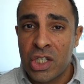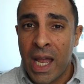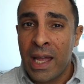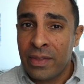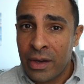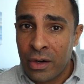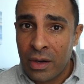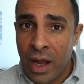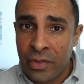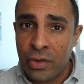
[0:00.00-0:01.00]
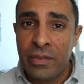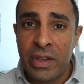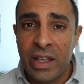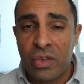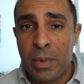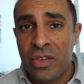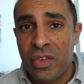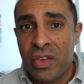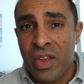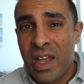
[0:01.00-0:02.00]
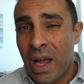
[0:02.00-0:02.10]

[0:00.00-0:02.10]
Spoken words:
and their other living expenses.